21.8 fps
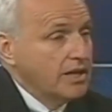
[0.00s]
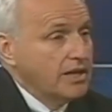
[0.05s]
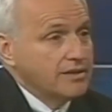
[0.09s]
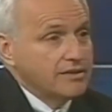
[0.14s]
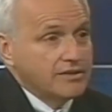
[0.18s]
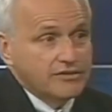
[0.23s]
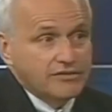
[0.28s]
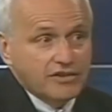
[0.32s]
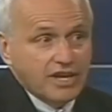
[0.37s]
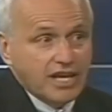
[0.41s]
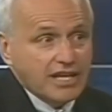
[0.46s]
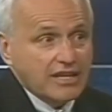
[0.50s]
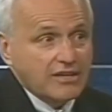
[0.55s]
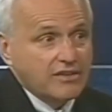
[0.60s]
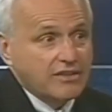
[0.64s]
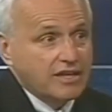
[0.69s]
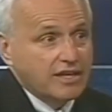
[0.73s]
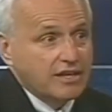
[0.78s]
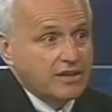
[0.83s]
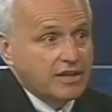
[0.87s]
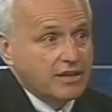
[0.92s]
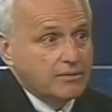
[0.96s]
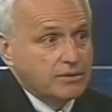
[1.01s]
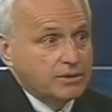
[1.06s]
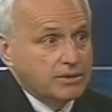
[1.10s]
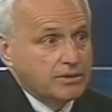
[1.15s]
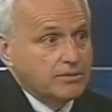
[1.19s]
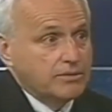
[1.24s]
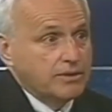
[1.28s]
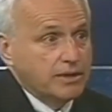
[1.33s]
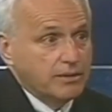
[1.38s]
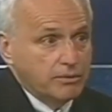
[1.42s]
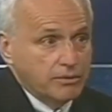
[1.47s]
The second thing they will
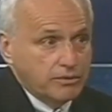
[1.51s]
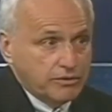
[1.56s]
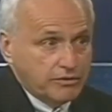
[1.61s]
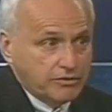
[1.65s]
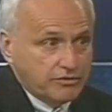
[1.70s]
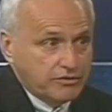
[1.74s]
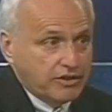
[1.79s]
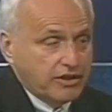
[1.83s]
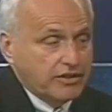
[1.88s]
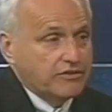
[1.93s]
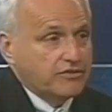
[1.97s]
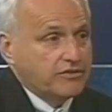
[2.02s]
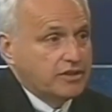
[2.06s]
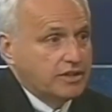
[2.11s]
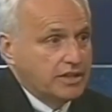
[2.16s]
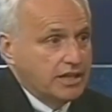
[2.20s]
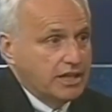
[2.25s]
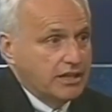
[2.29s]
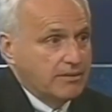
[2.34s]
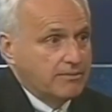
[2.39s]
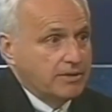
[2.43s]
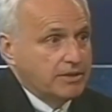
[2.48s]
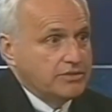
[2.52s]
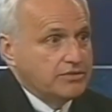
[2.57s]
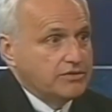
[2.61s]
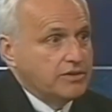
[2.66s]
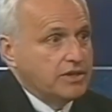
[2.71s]
do, they will assess the damage.